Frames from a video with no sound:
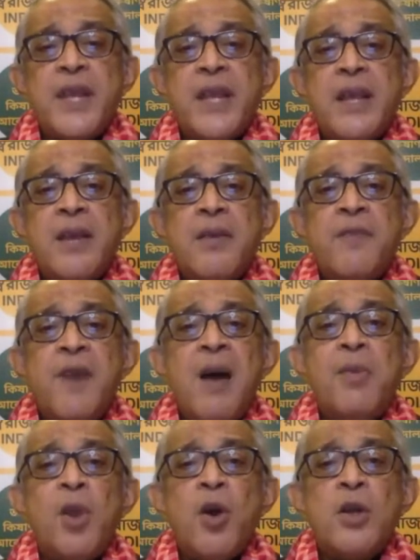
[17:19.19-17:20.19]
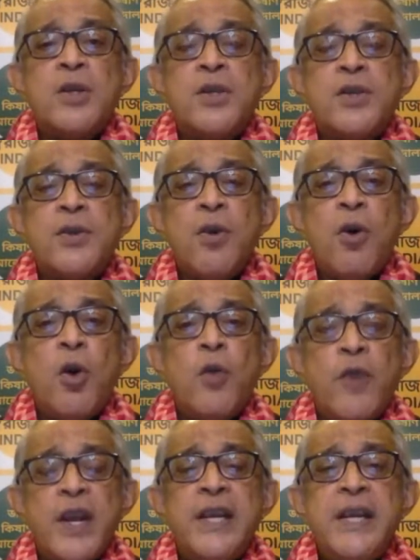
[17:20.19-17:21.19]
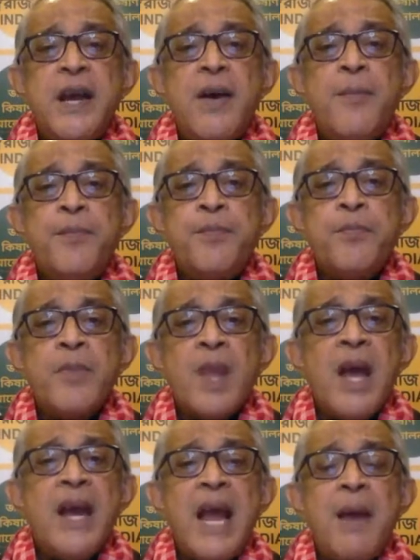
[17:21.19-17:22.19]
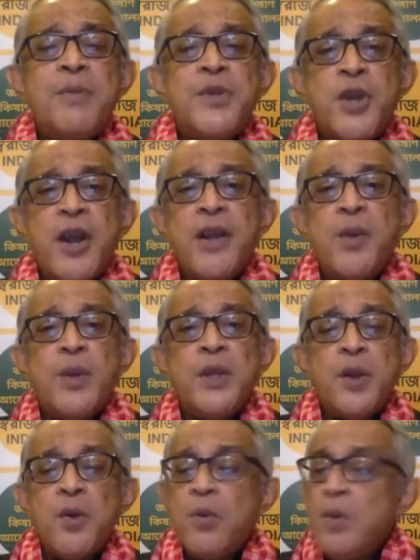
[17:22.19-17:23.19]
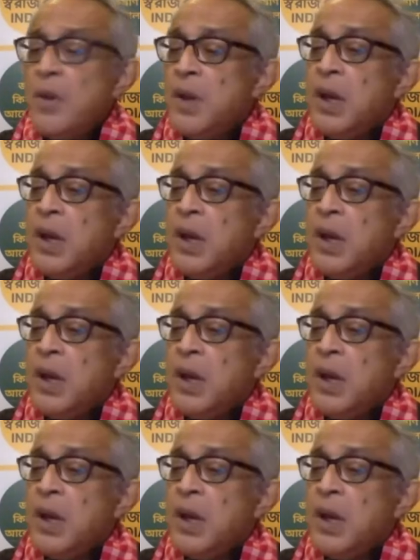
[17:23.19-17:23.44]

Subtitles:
the farm laws all over India, and I'm sharing with you